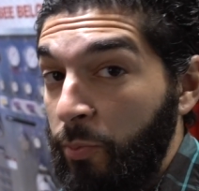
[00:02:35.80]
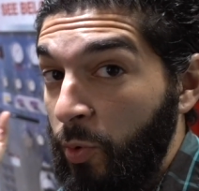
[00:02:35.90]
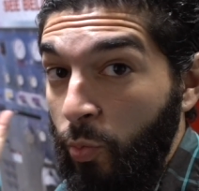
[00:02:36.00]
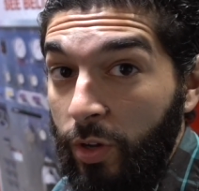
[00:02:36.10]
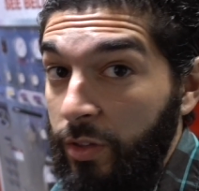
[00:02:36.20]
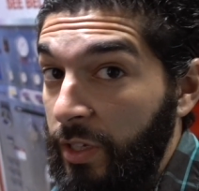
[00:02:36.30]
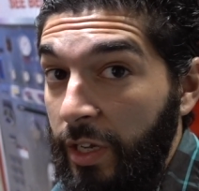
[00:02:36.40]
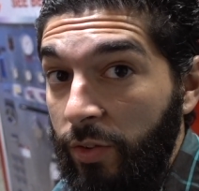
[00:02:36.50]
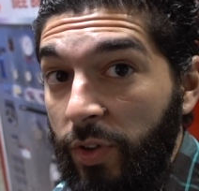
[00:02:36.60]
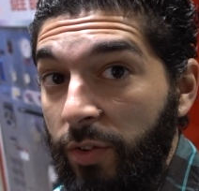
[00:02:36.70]
we won the
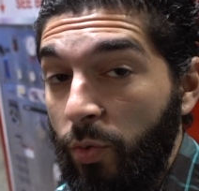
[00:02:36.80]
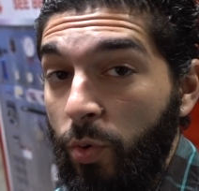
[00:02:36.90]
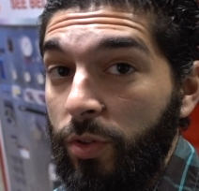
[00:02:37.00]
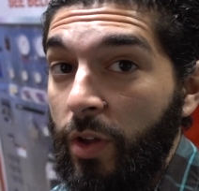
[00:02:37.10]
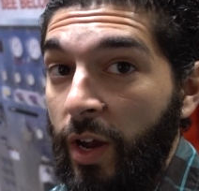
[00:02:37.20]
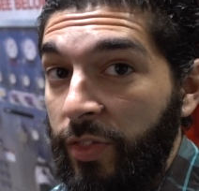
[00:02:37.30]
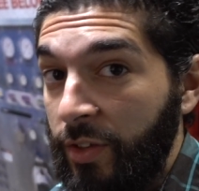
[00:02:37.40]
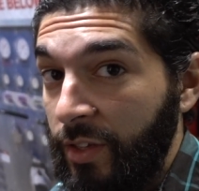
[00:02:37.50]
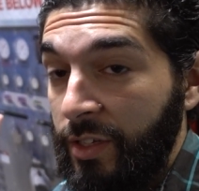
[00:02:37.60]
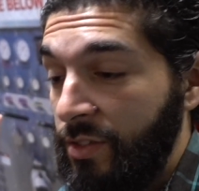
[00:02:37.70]
innovative award there. I
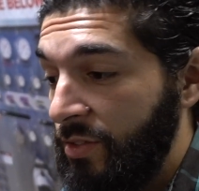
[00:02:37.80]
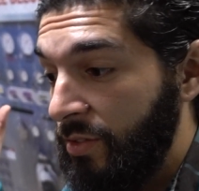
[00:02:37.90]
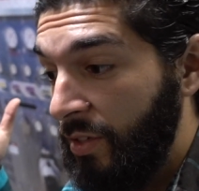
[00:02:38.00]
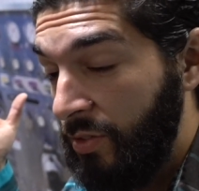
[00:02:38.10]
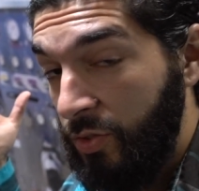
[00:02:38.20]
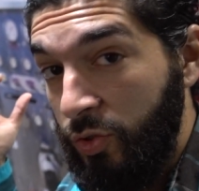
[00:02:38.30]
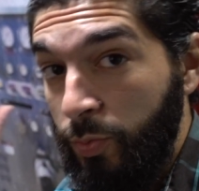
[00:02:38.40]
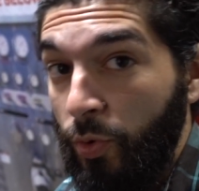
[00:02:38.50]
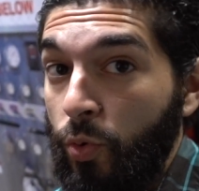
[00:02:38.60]
think that's super